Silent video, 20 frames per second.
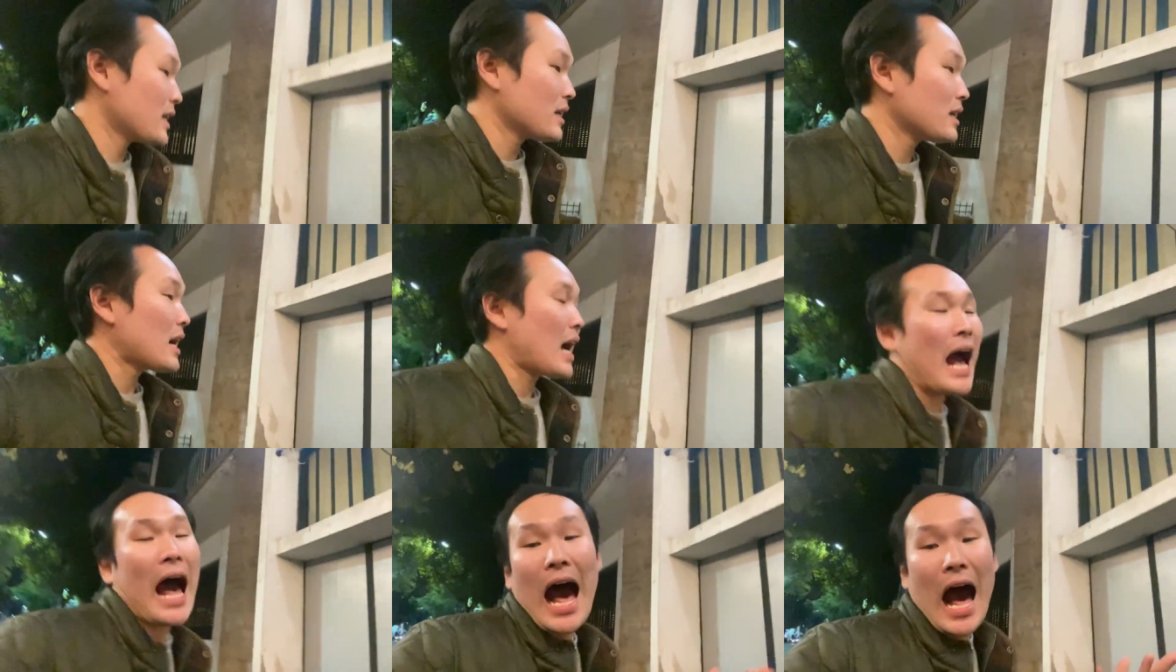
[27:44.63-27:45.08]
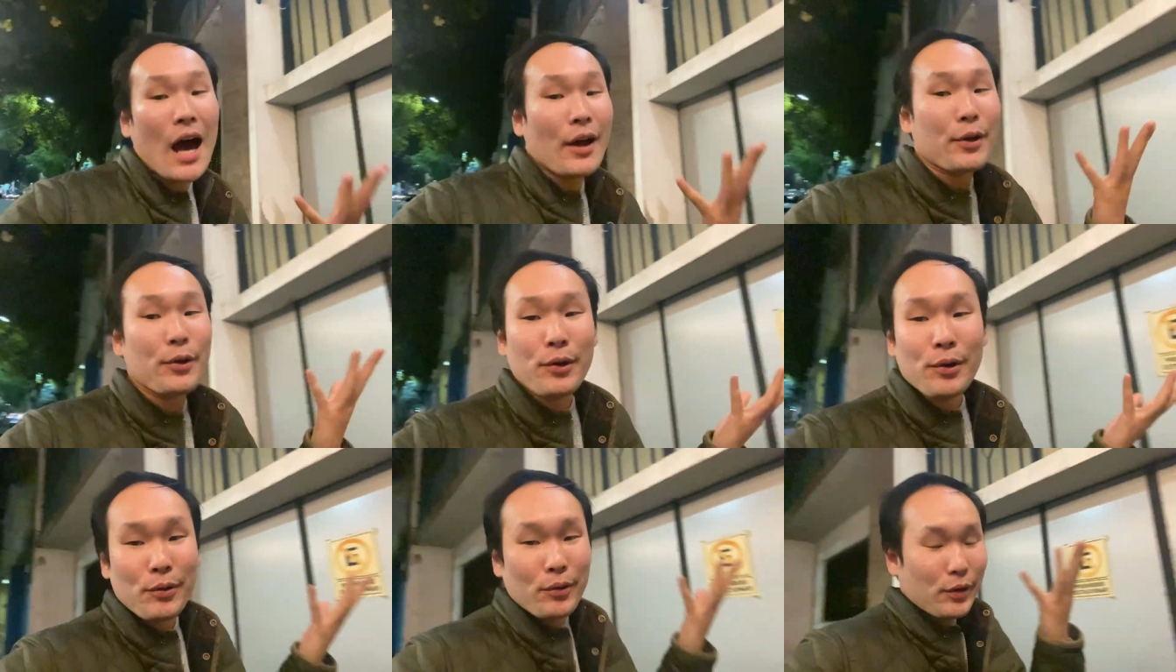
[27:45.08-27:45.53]
how
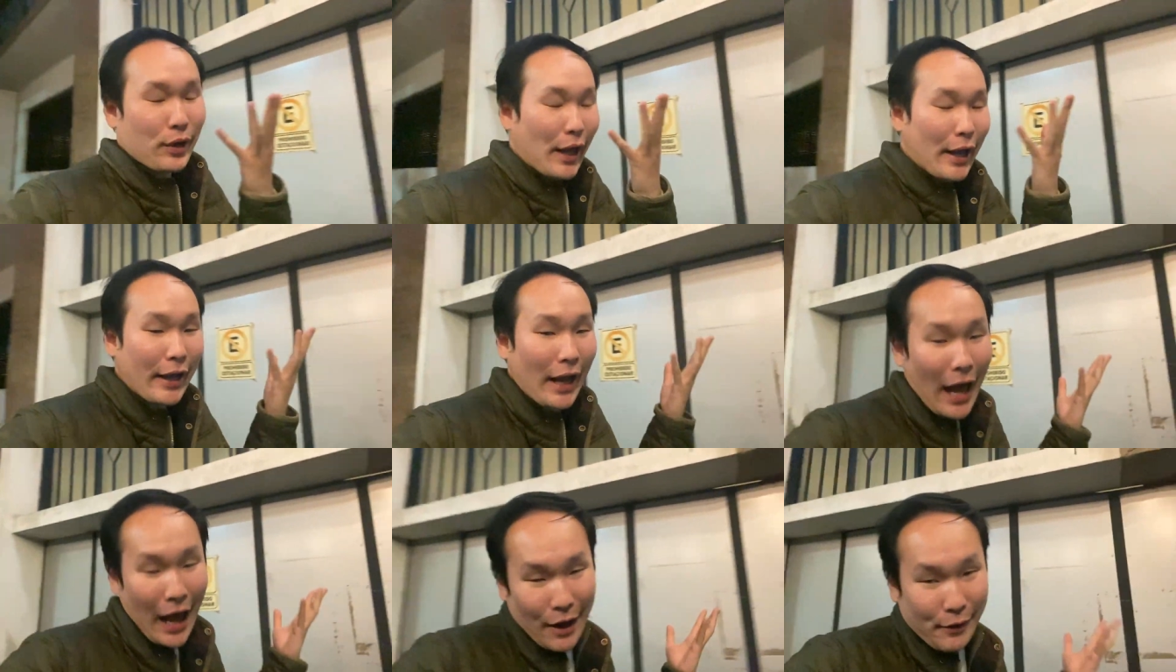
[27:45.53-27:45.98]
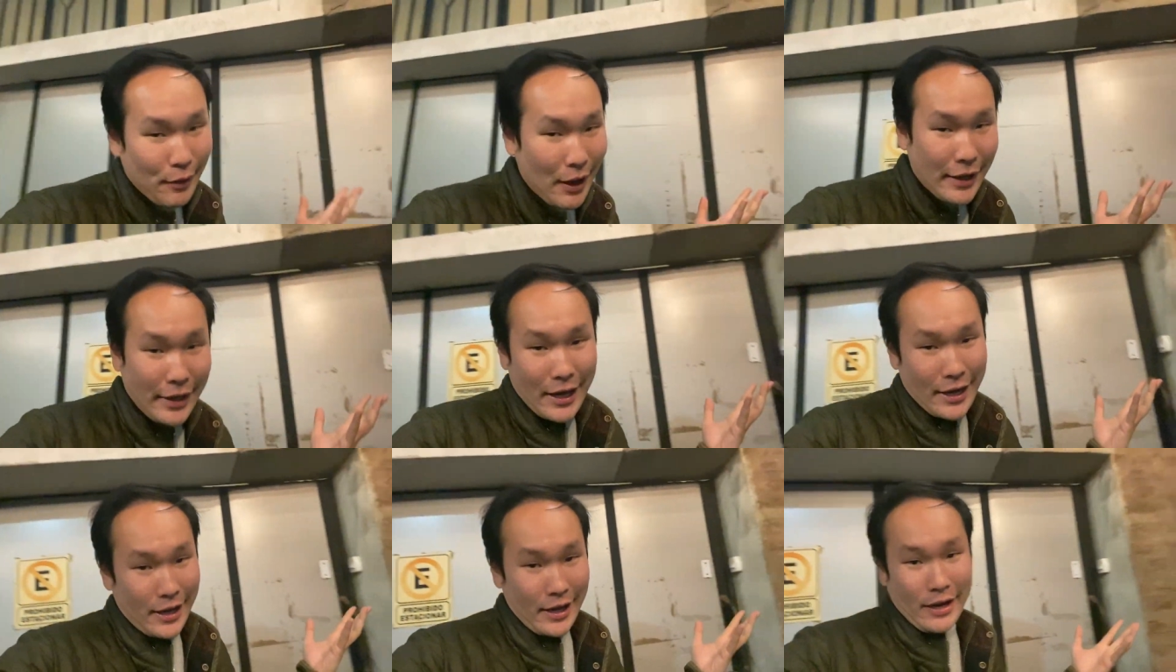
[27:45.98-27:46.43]
do like how do I
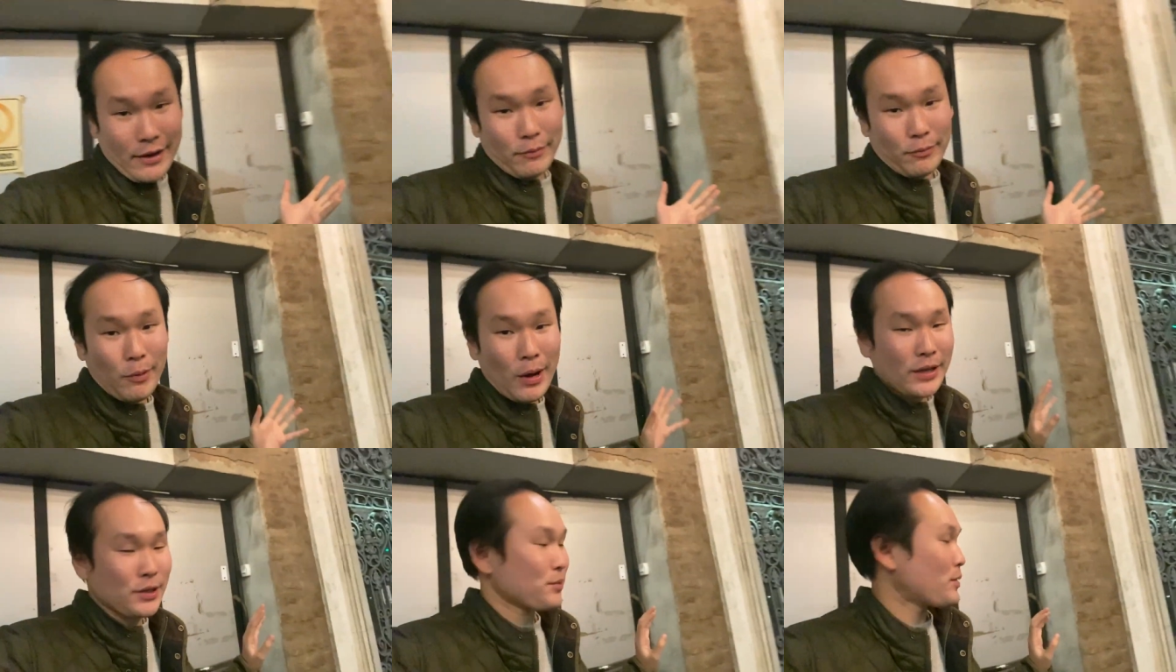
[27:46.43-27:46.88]
get in? What do